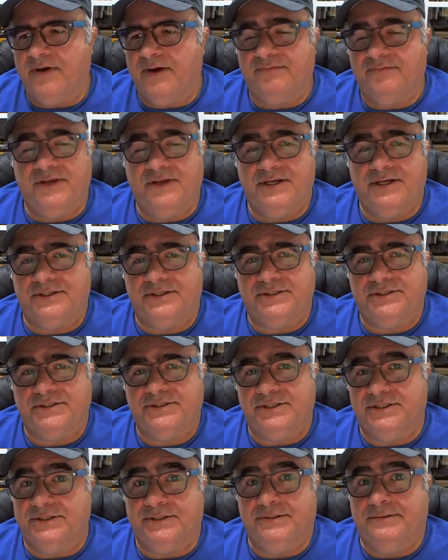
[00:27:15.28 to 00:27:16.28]
done it
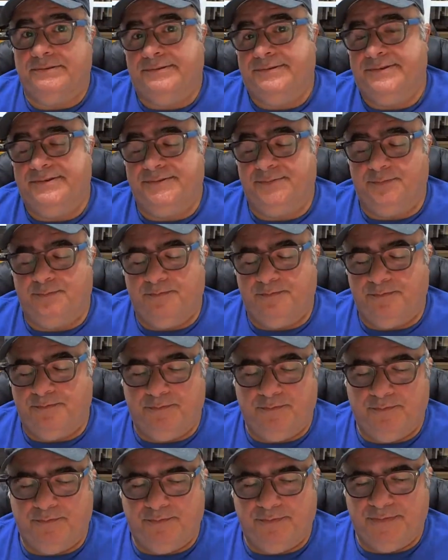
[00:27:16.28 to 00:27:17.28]
just to
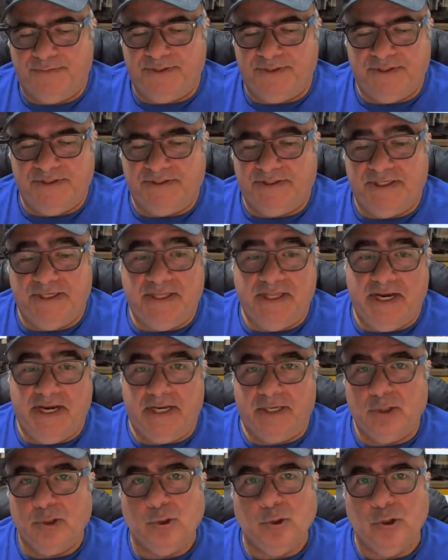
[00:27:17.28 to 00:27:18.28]
see that I
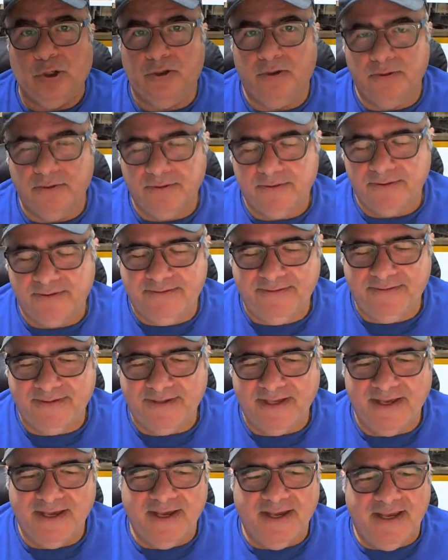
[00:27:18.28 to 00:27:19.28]
could.
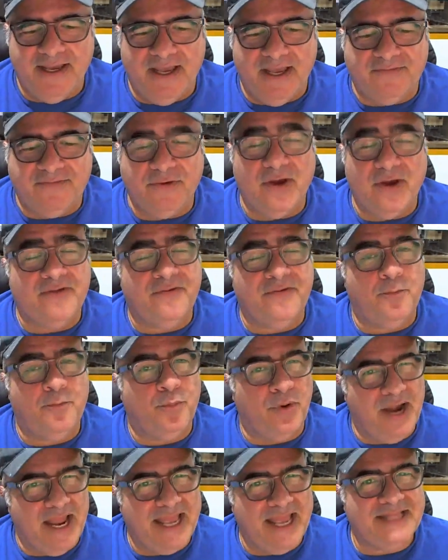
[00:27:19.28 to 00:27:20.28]
If you have a
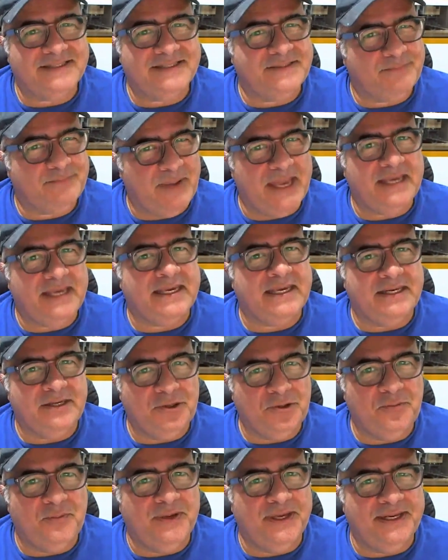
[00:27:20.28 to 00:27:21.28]
brand spanking
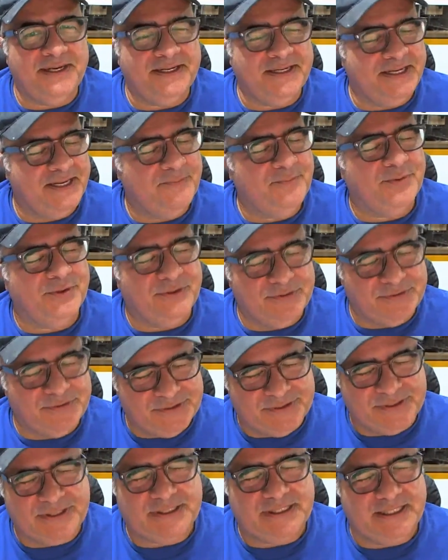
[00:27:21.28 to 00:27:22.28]
new bit, it
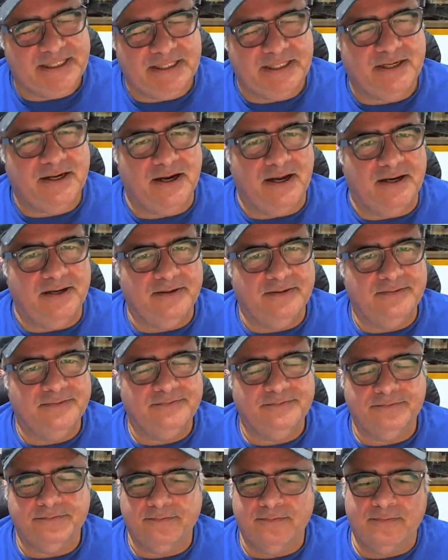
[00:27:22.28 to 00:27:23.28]
produces a clean cut.
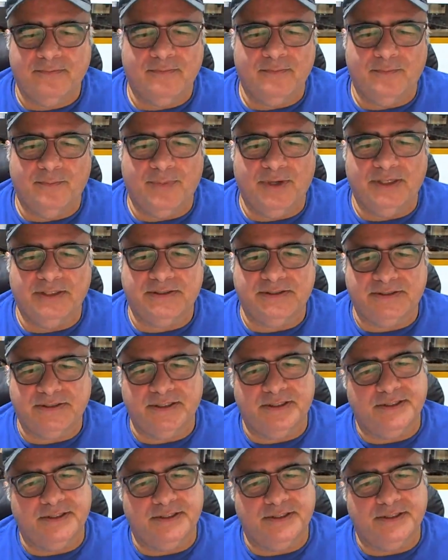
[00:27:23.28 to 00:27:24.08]
But